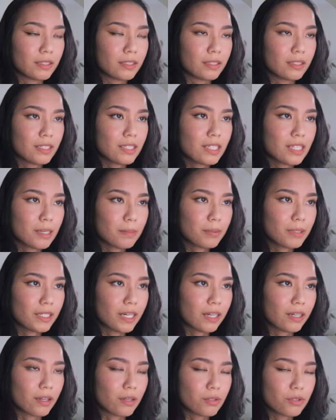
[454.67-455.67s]
This template
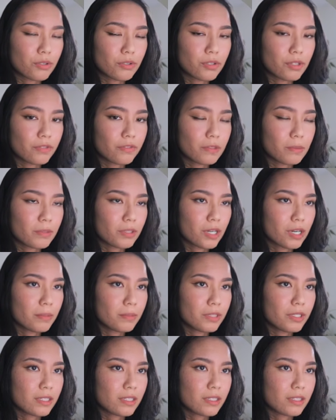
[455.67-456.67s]
I also took from
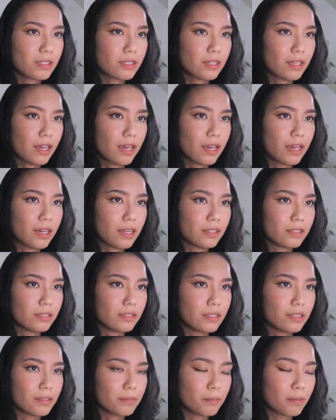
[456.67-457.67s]
Thomas
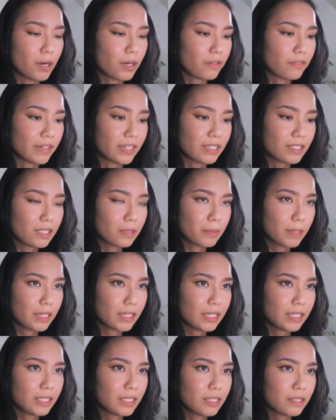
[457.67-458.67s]
and modified it to my
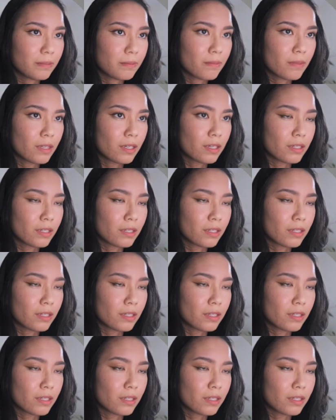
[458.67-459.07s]
liking.